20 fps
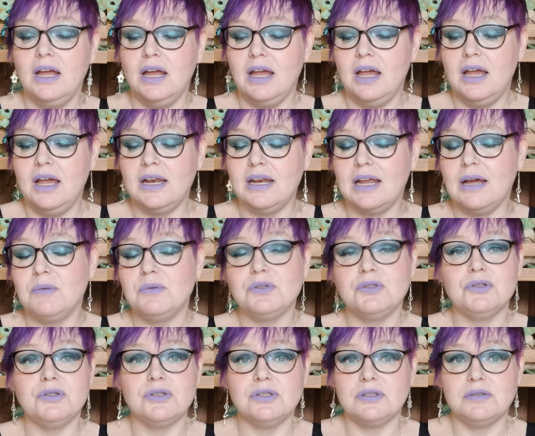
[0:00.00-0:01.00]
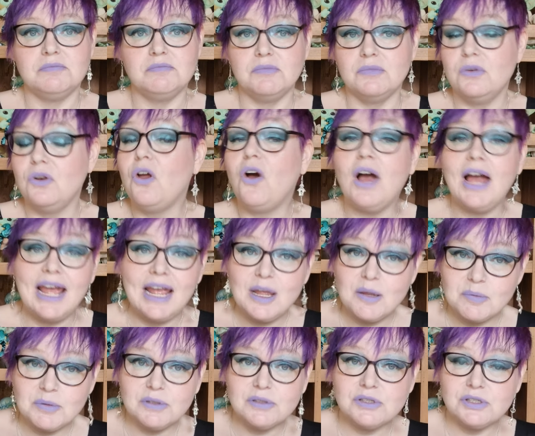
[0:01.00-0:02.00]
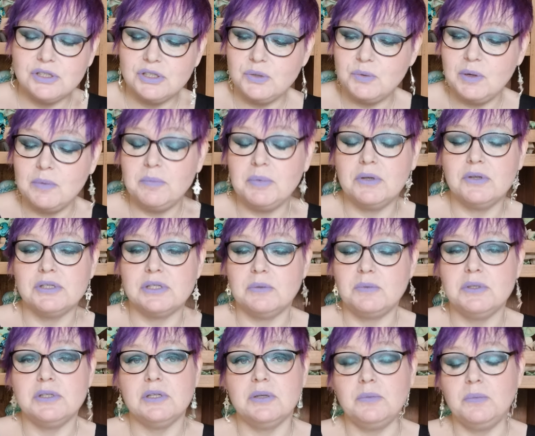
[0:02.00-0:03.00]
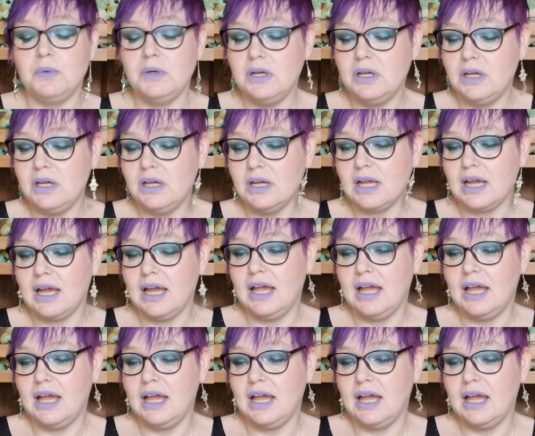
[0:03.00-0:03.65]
and I was just not able to do it because I was at work.